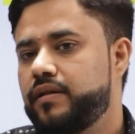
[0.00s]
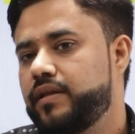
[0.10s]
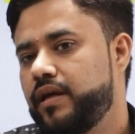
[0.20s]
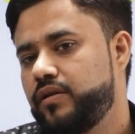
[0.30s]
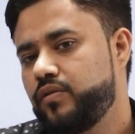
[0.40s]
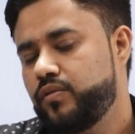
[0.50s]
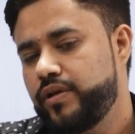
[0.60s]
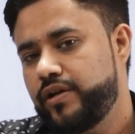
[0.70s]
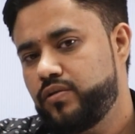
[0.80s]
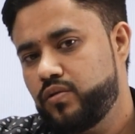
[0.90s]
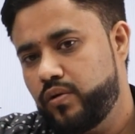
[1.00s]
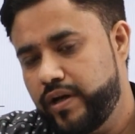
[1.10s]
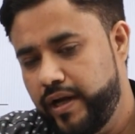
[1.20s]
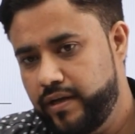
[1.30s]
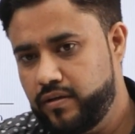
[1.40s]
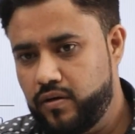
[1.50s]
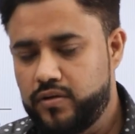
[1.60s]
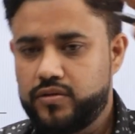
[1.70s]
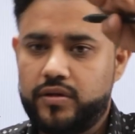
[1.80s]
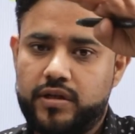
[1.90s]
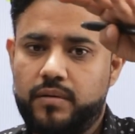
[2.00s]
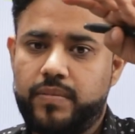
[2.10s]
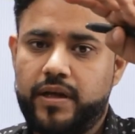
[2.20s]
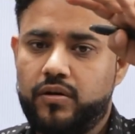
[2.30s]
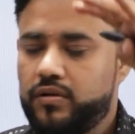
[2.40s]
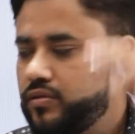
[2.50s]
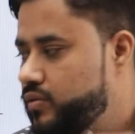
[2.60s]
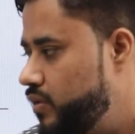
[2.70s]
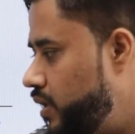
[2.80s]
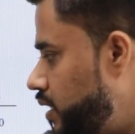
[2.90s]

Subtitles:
then you need to rotate the horizontal plane also.